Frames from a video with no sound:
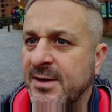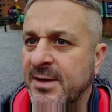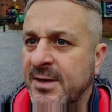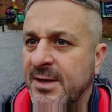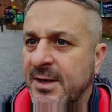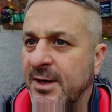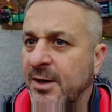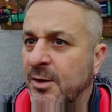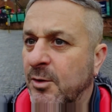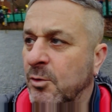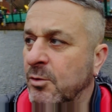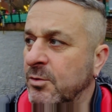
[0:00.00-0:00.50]

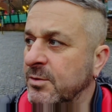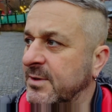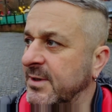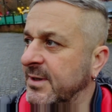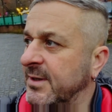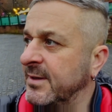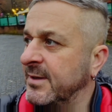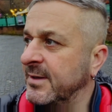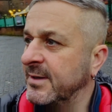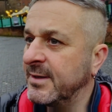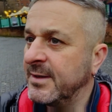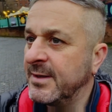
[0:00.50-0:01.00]
at all the
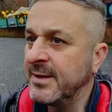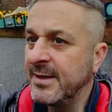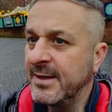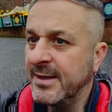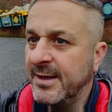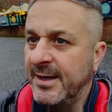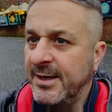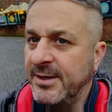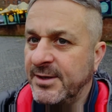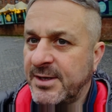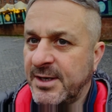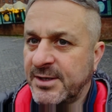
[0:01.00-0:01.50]

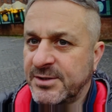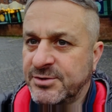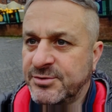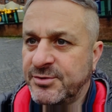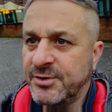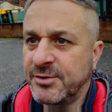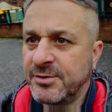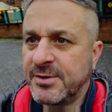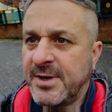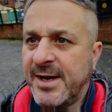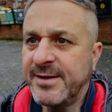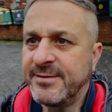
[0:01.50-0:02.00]

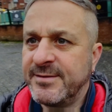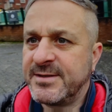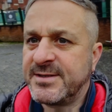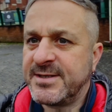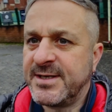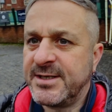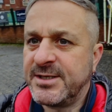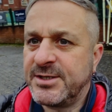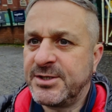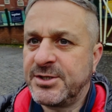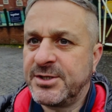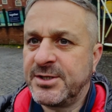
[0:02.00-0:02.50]
industrial
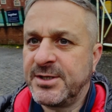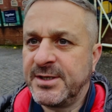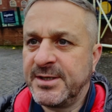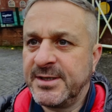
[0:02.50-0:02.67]
heritage